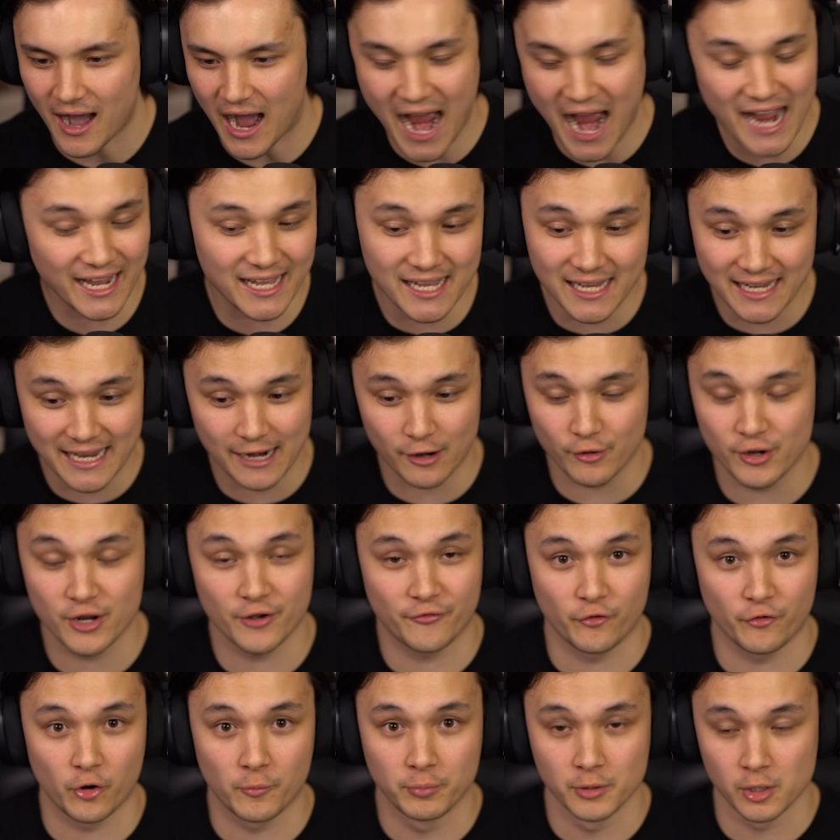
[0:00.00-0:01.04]
I can carry a
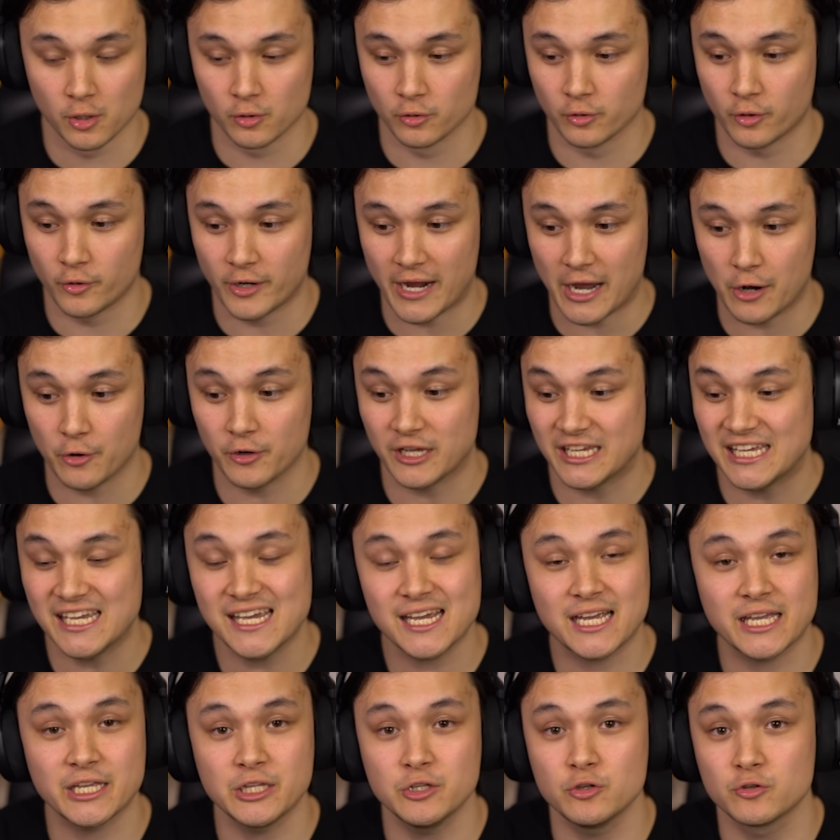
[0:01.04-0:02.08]
full-blown loadout. He
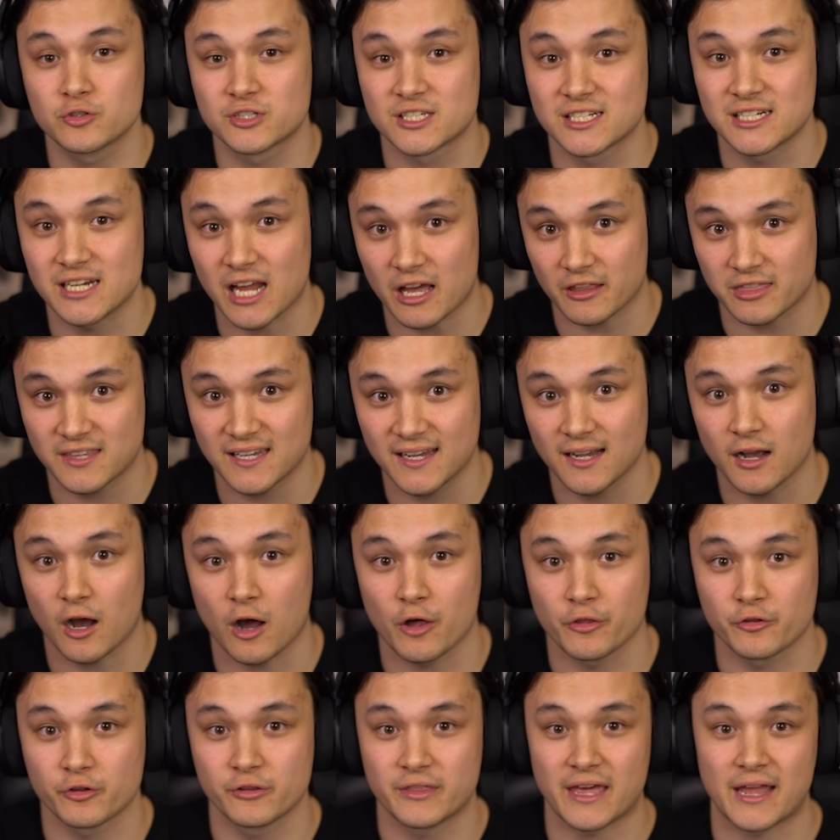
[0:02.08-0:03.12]
can use nothing
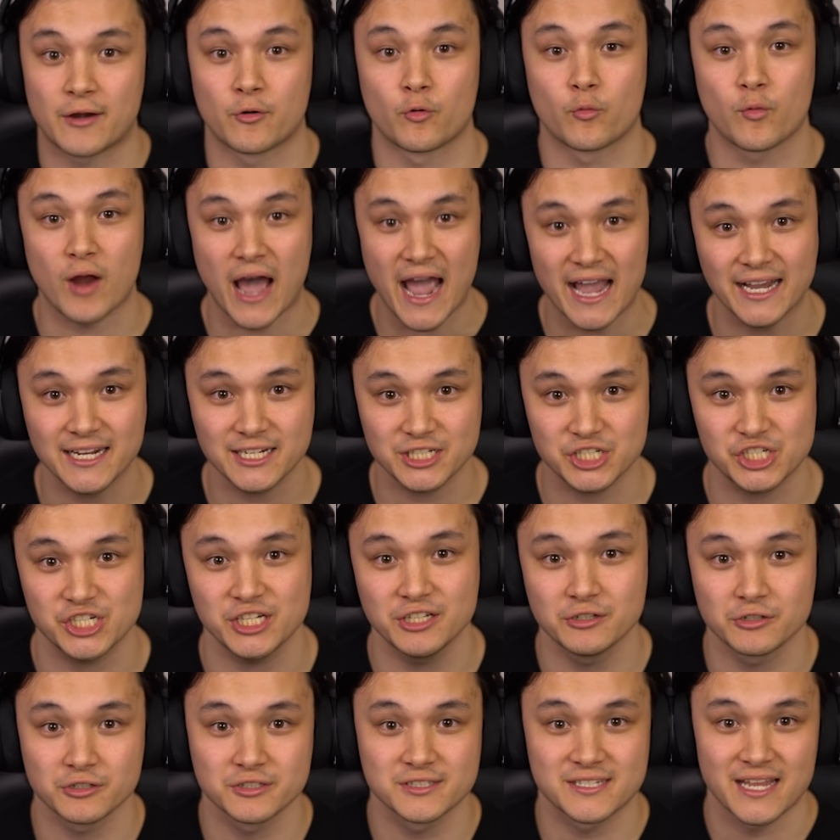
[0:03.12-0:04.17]
other than riot
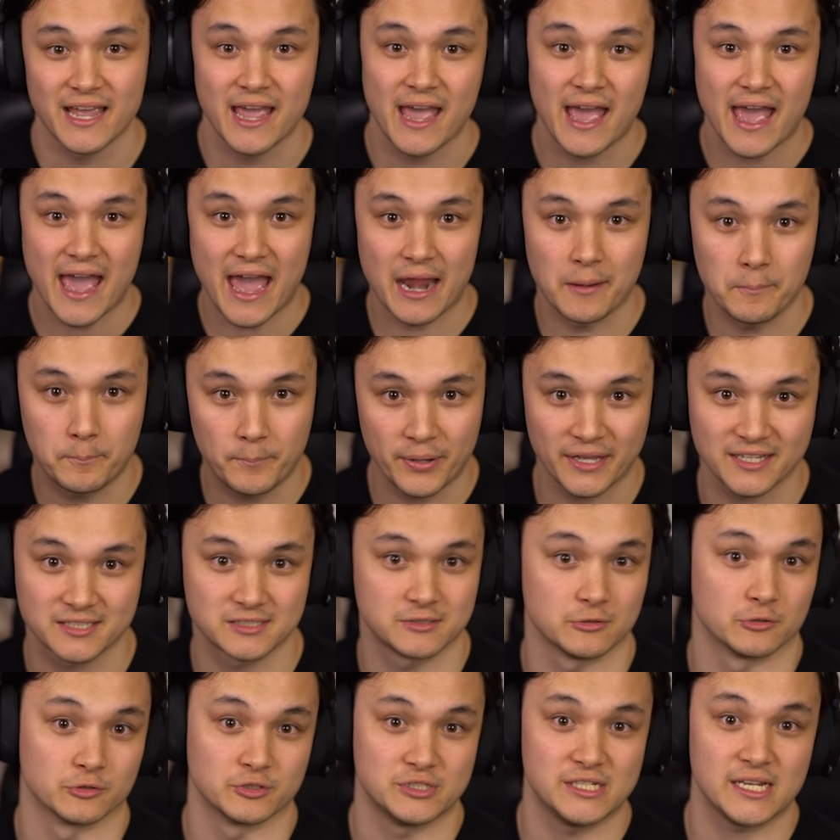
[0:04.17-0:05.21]
shields and
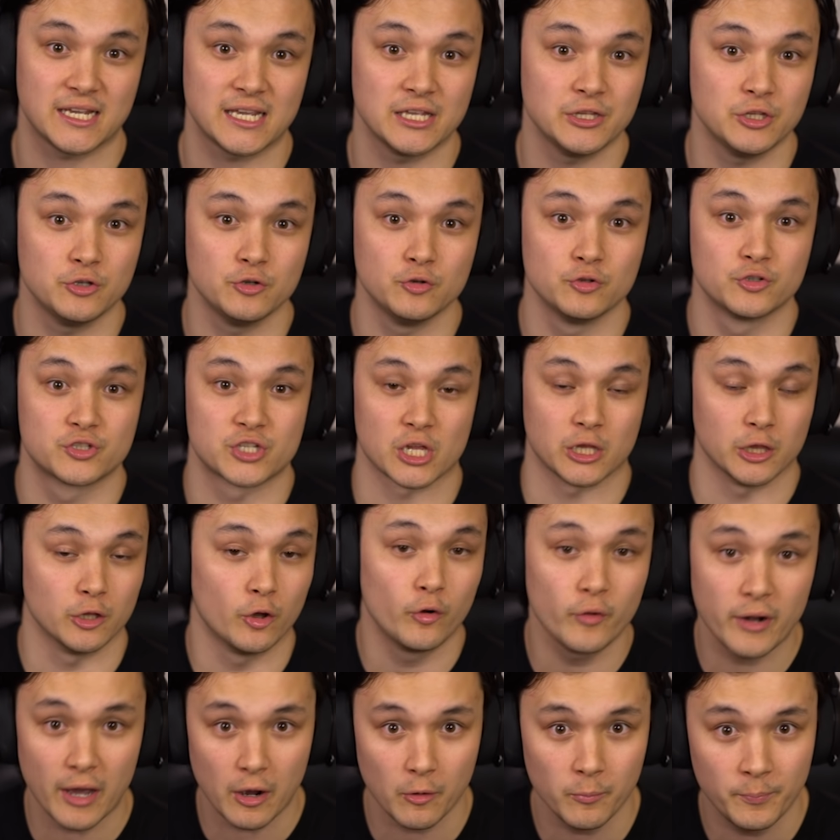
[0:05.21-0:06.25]
pistols. He can use
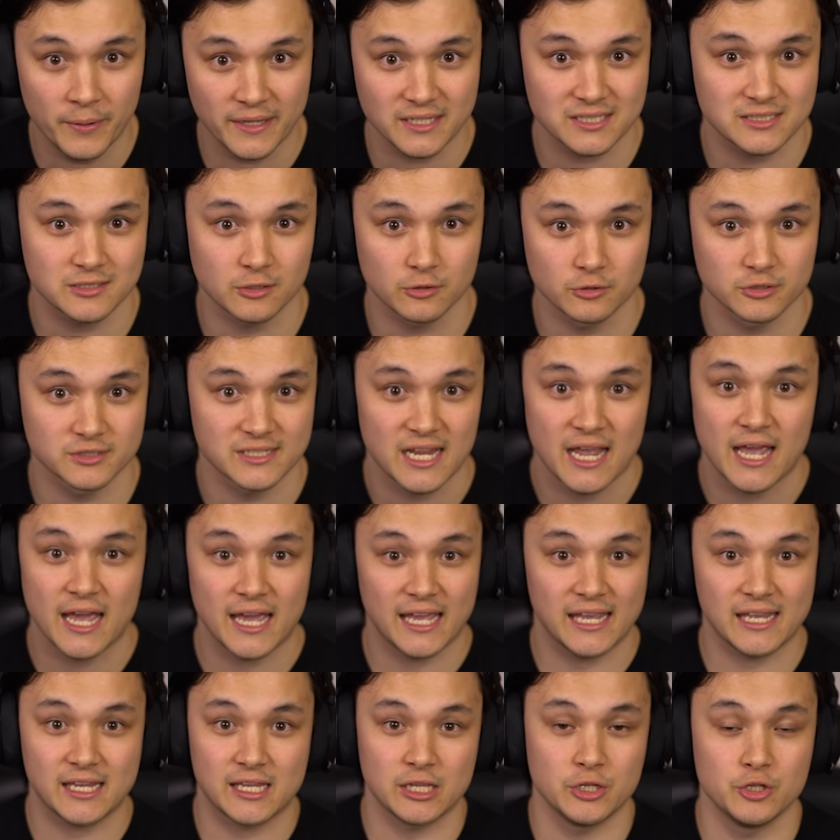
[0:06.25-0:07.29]
loadout pistols.
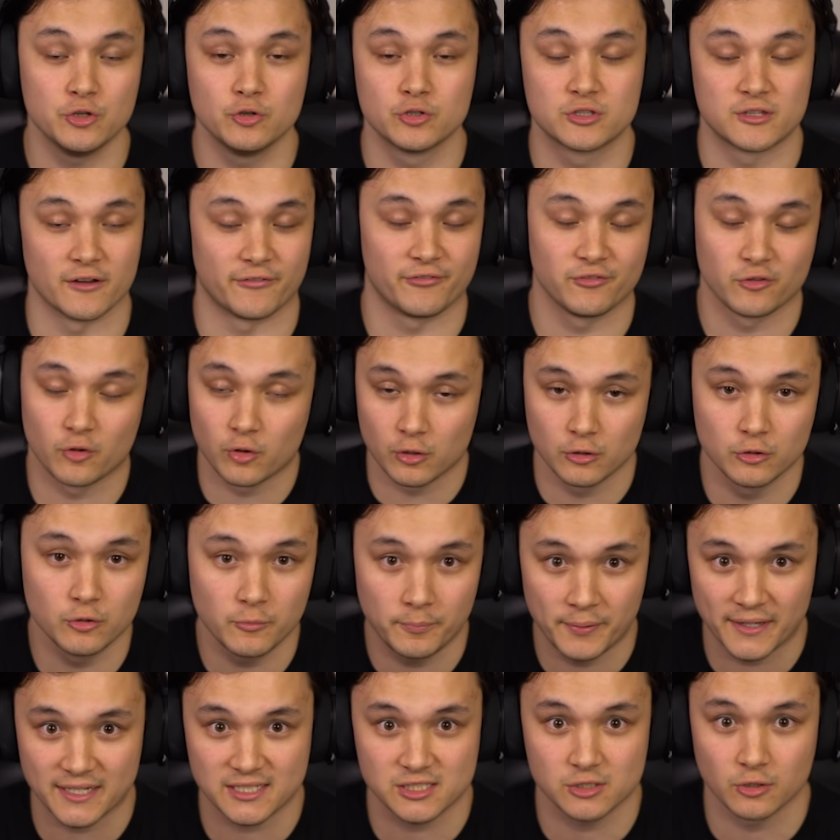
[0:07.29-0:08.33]
He can use the floor loop
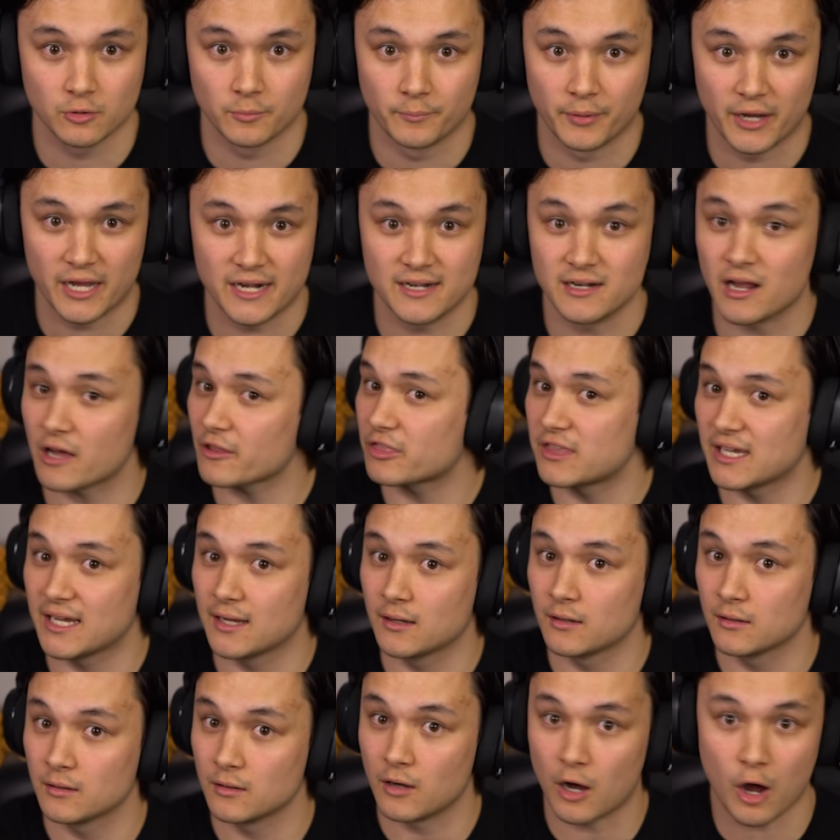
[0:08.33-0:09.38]
pistol, but
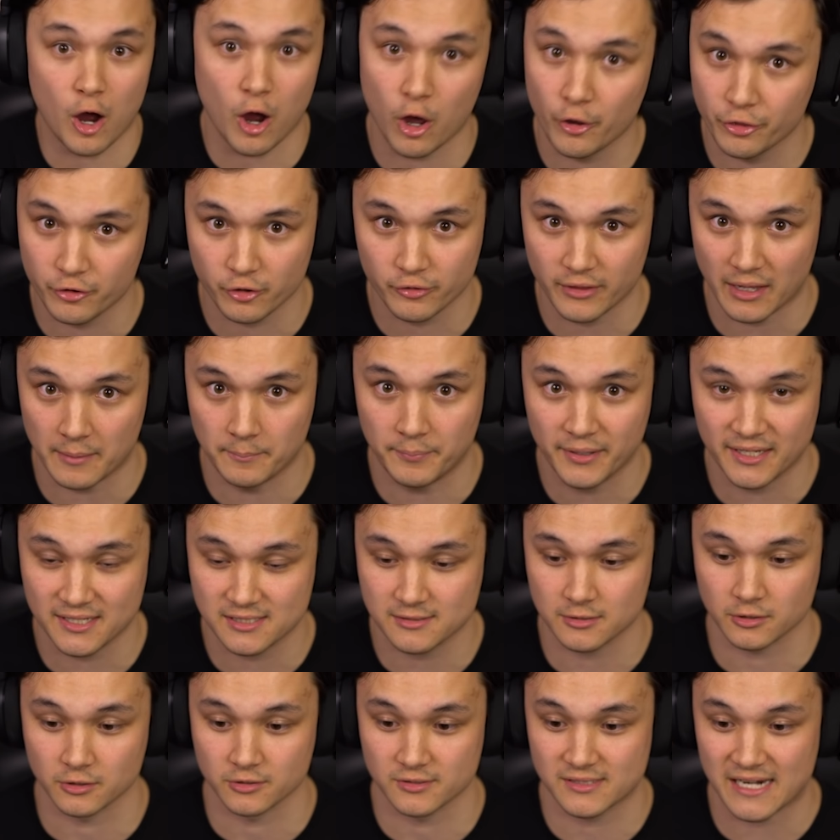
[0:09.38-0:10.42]
nothing other than
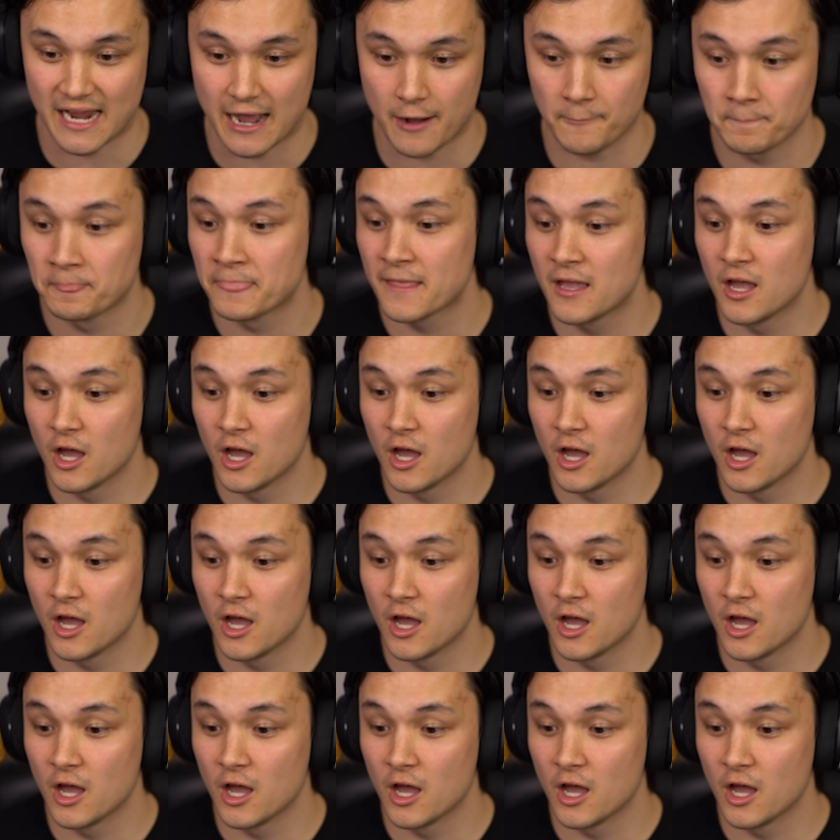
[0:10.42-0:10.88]
pistols. Now,